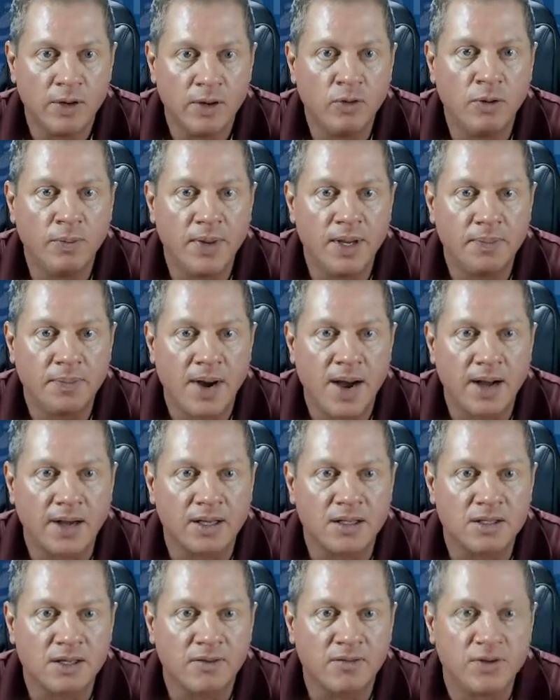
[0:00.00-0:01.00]
There will be
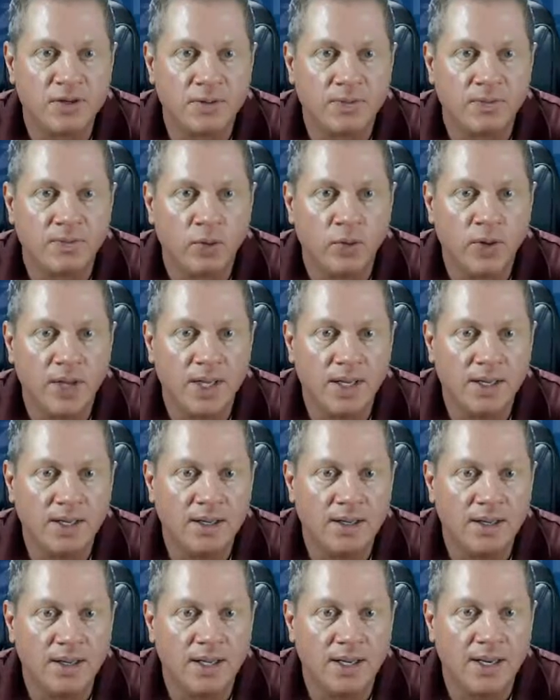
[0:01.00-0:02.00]
pockets of some
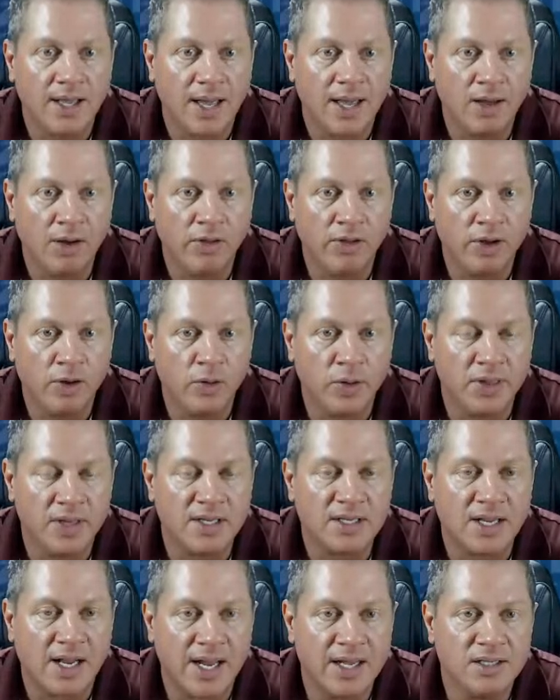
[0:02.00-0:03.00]
wind and, and hail, though, with
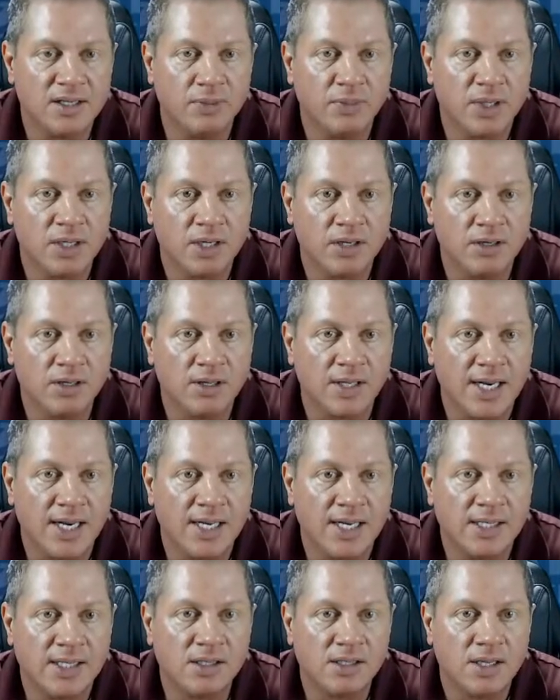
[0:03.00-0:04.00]
this line as it
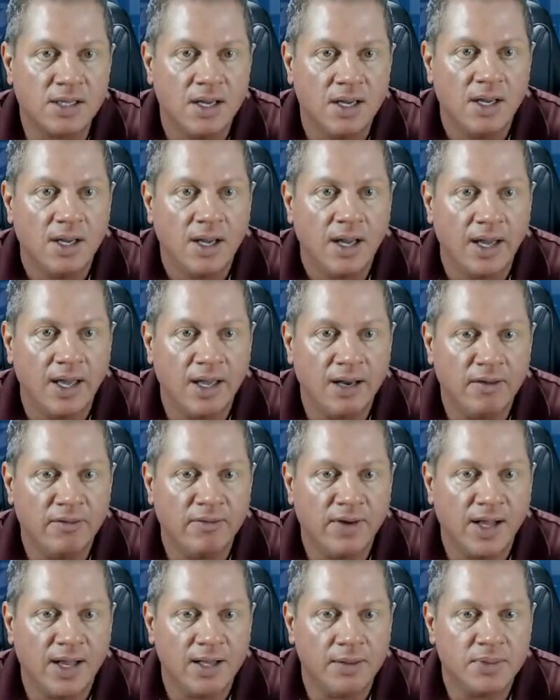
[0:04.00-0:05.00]
materializes and
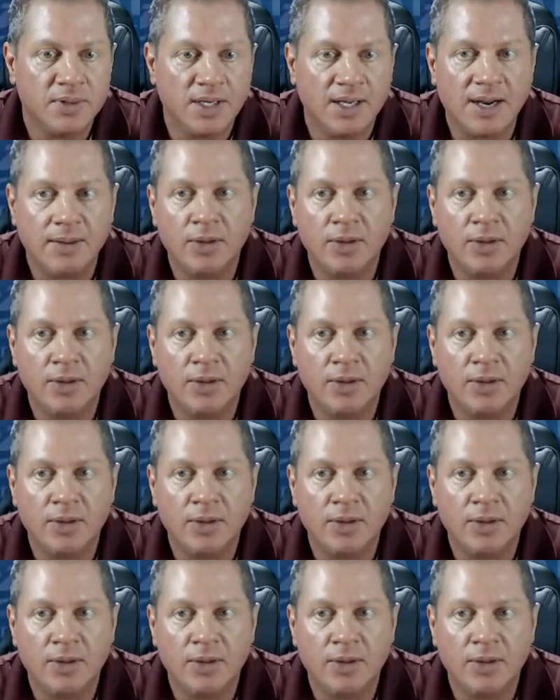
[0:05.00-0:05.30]
develops.